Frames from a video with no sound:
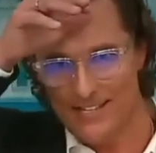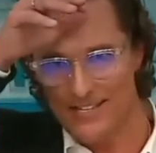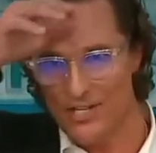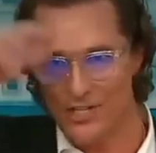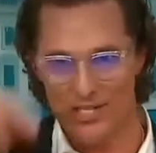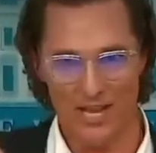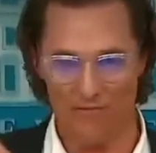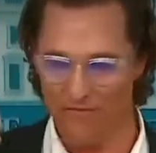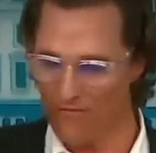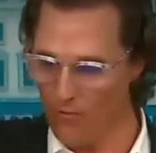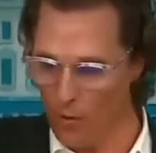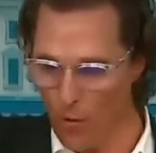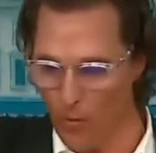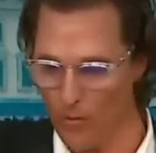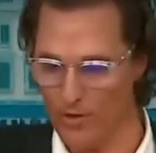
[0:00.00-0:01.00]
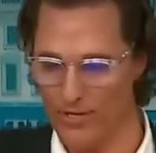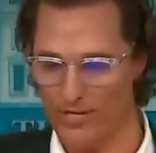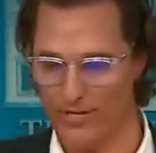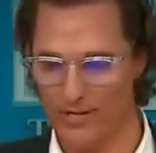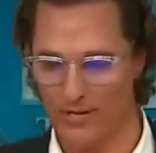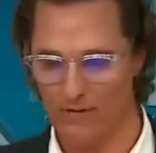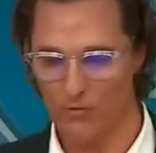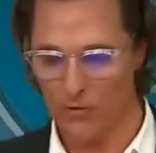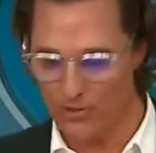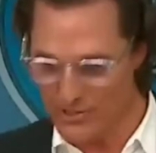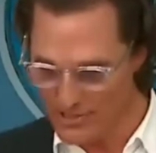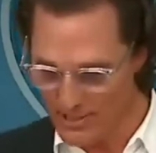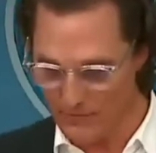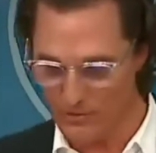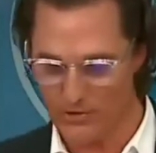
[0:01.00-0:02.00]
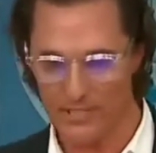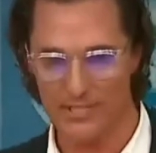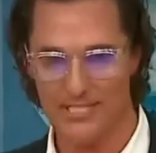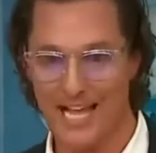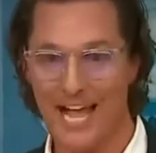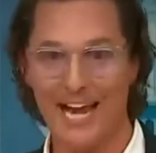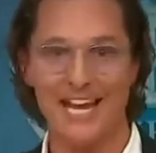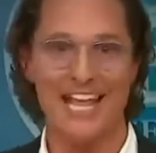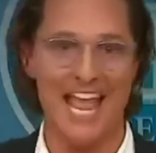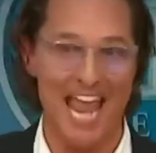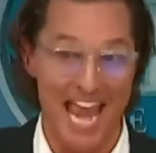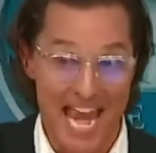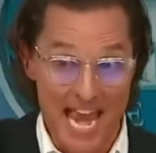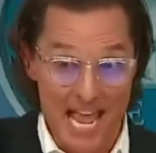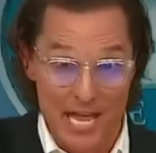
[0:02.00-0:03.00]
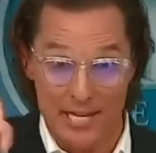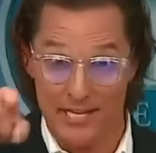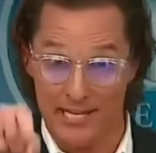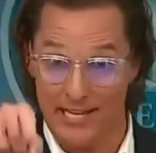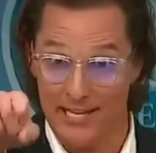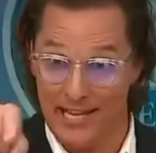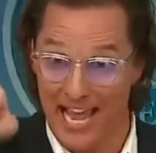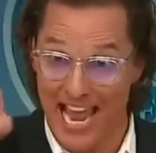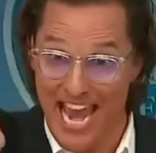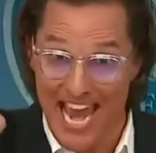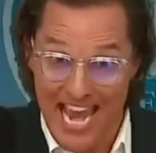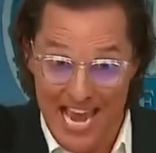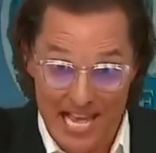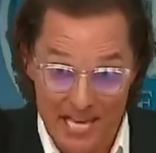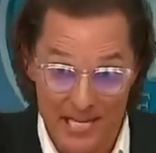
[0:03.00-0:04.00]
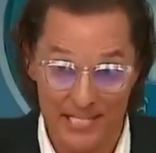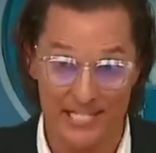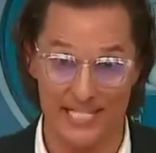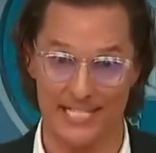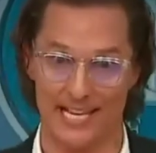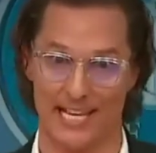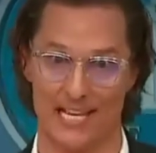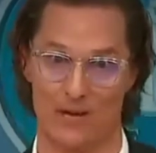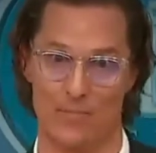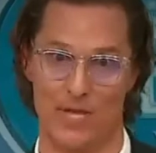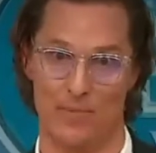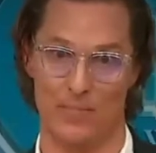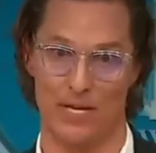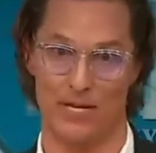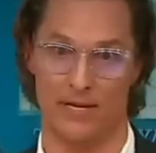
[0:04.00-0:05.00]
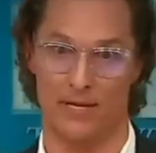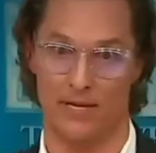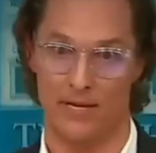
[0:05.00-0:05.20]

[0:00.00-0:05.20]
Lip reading: They're a step forward for a civil society and the Second Amendment.